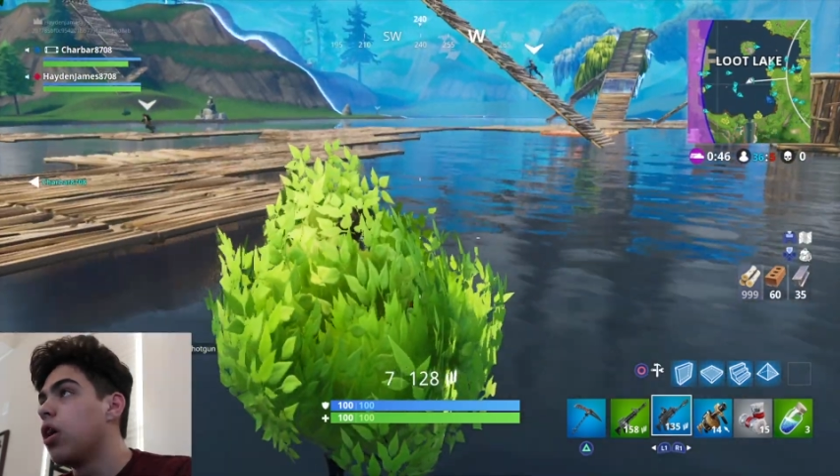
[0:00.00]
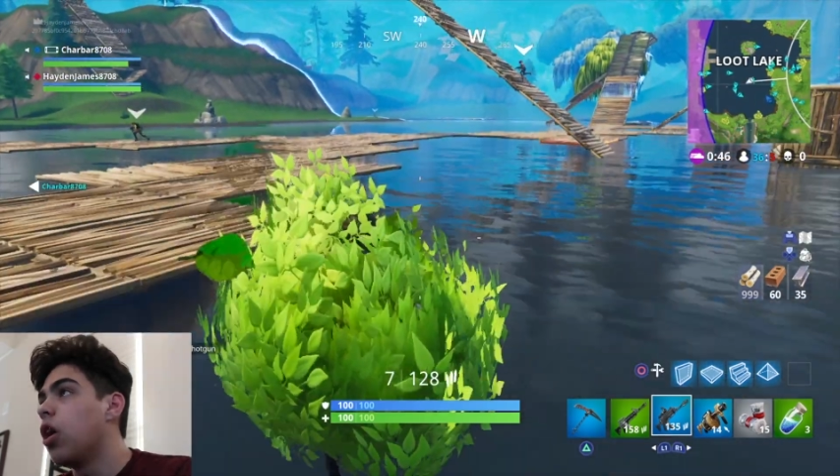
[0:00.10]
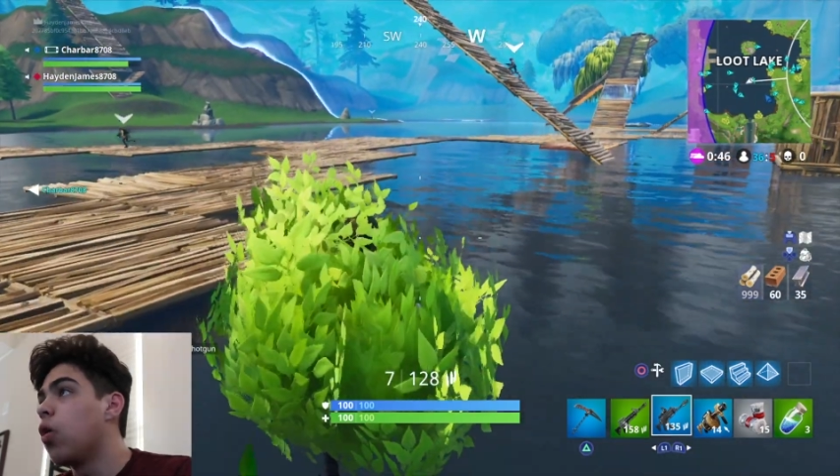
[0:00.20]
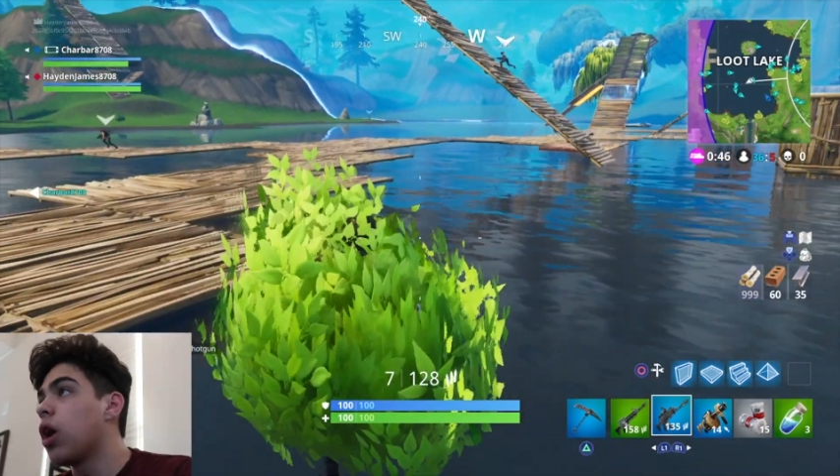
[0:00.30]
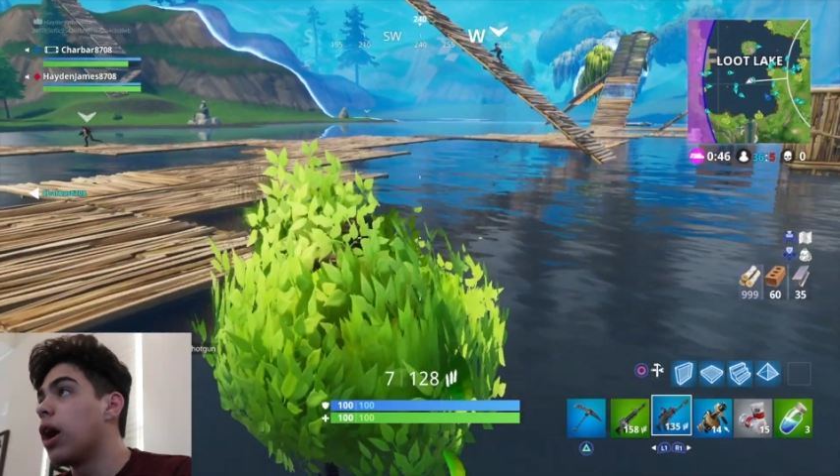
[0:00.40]

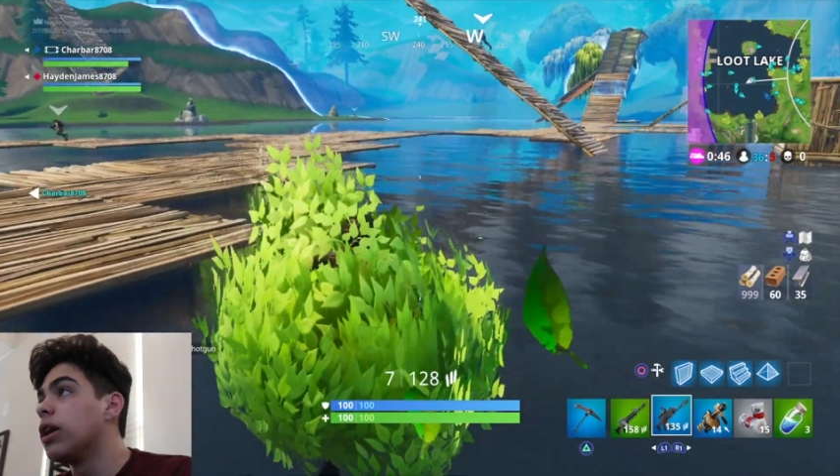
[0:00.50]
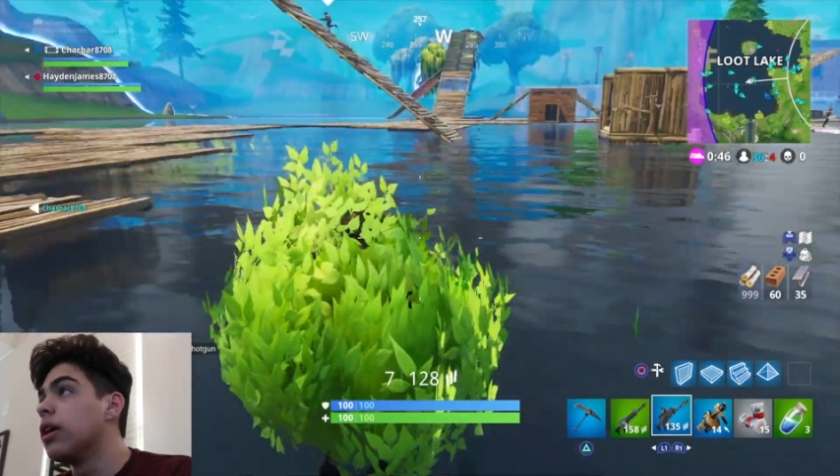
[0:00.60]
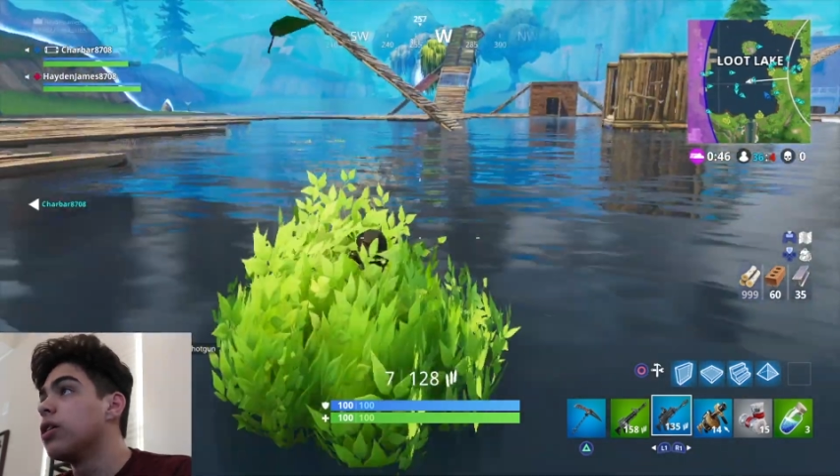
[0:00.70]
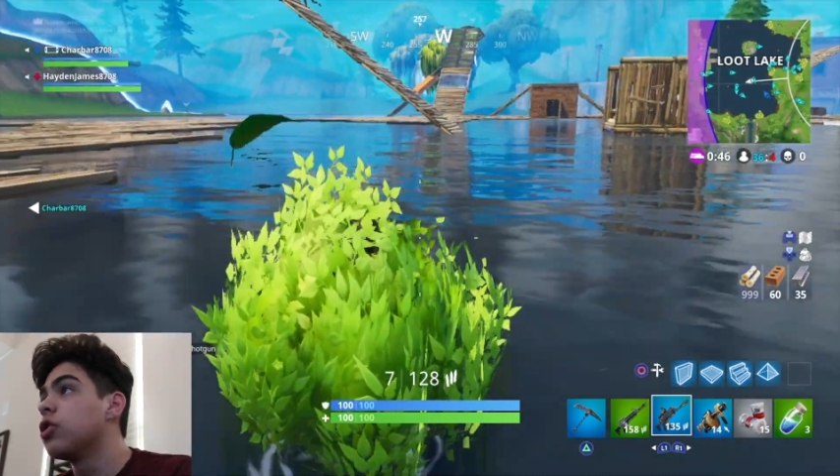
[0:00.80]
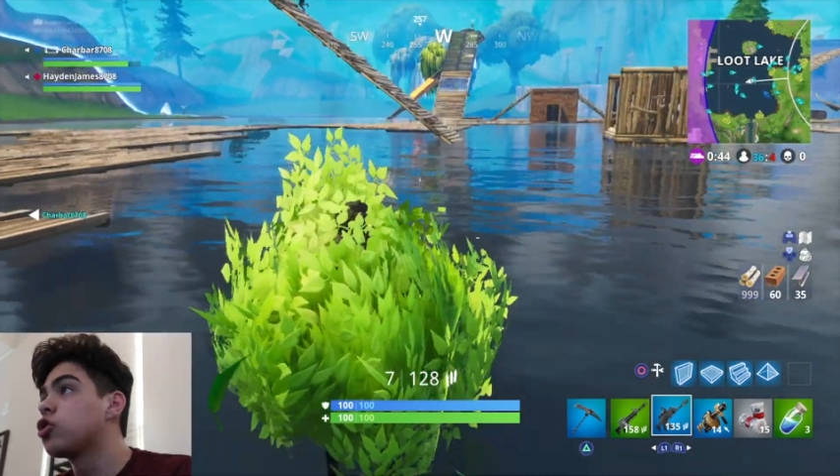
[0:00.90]
Oh
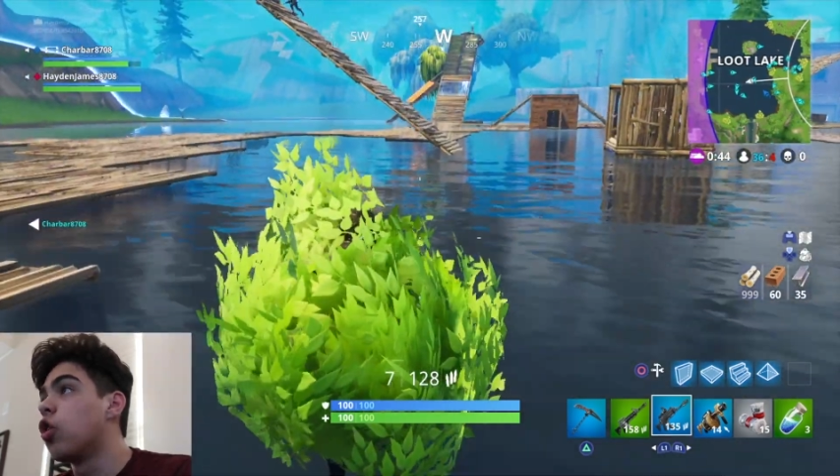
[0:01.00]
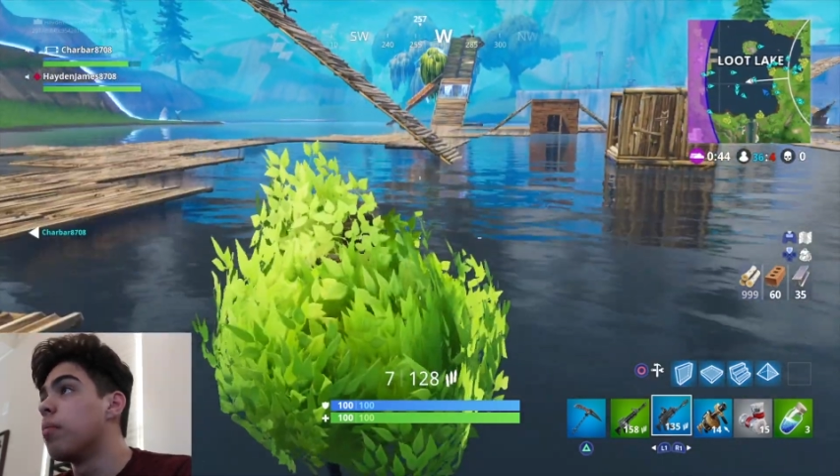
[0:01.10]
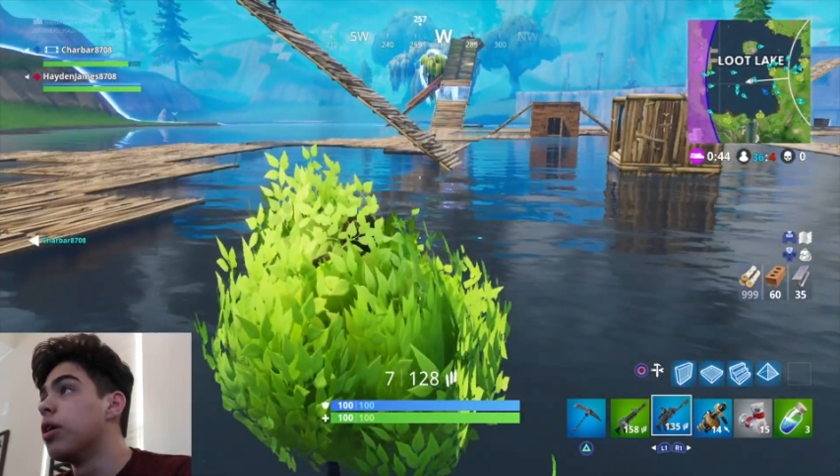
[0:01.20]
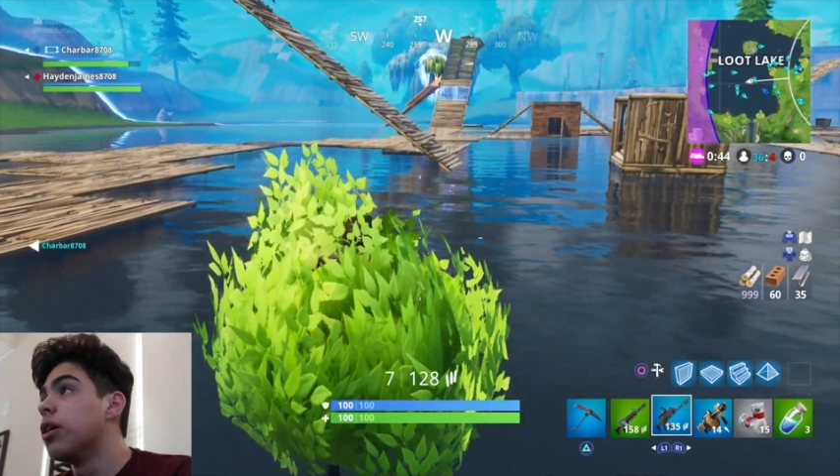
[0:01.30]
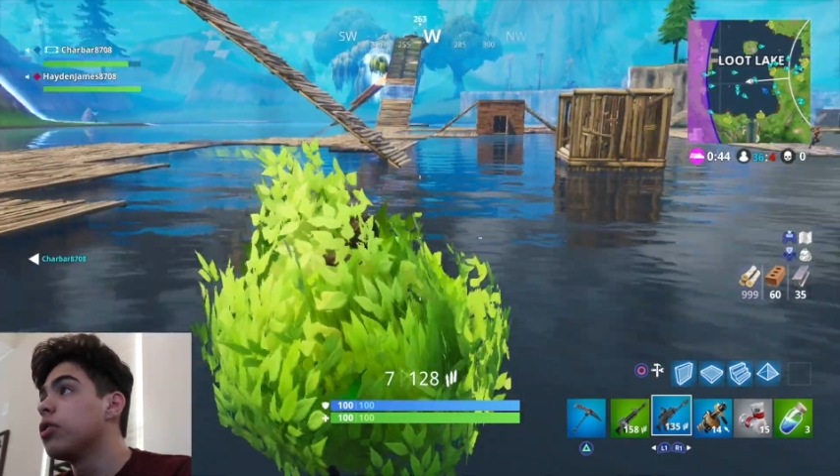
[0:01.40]
god! The storm!